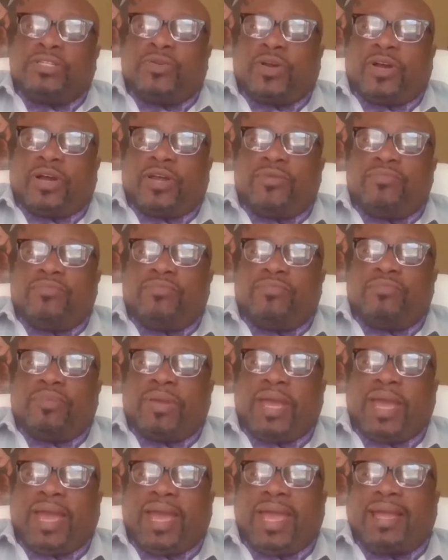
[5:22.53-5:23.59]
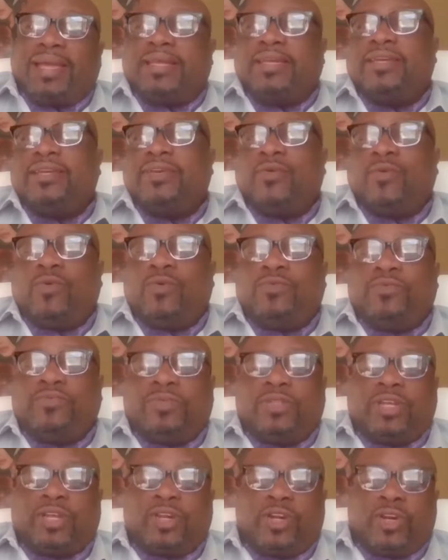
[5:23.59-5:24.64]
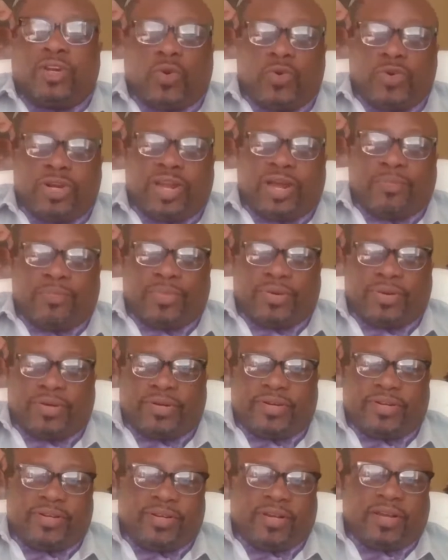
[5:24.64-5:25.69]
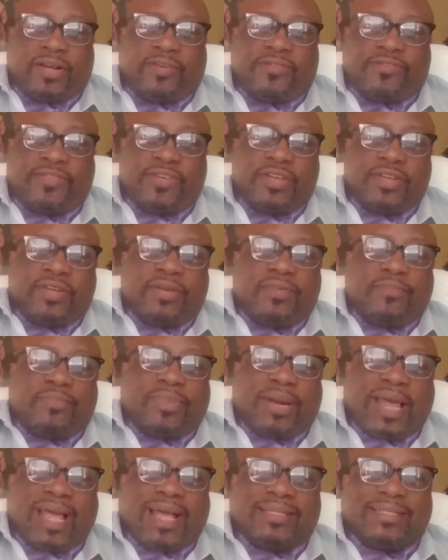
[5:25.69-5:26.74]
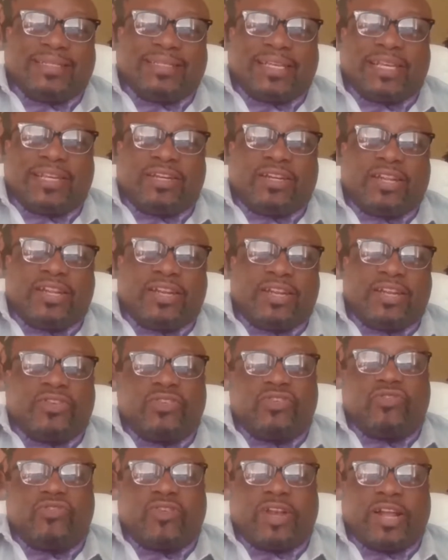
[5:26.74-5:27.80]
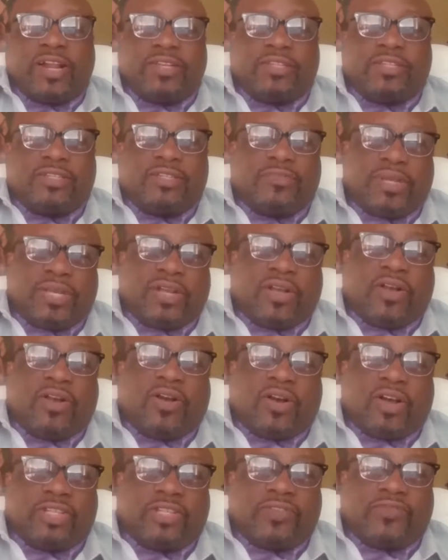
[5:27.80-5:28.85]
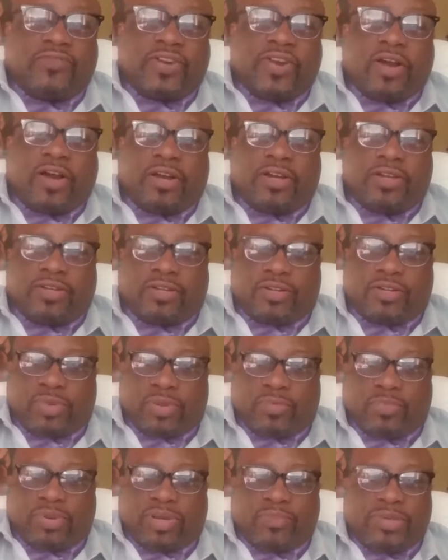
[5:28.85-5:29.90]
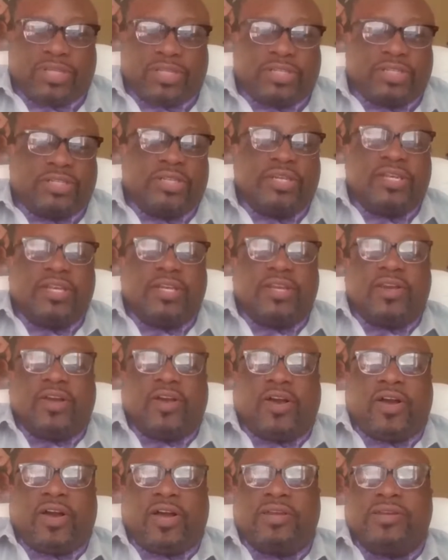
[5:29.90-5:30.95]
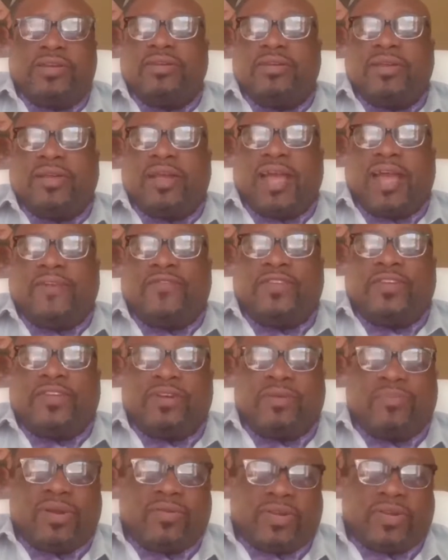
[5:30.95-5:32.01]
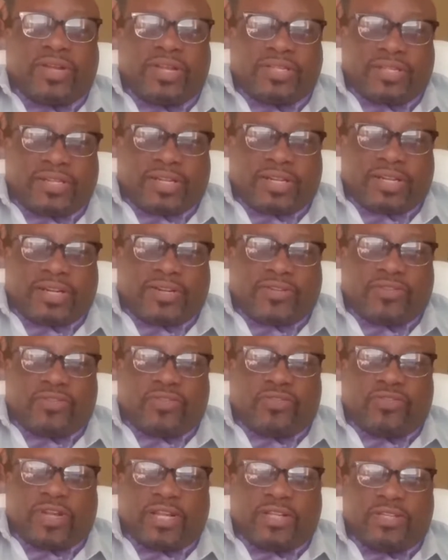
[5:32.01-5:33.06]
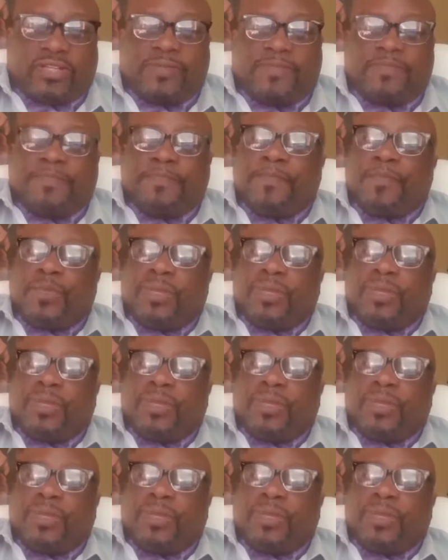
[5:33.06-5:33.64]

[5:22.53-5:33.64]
unpack the low number of Blacks in clinical trials because of an article we published on African Americans in clinical trials.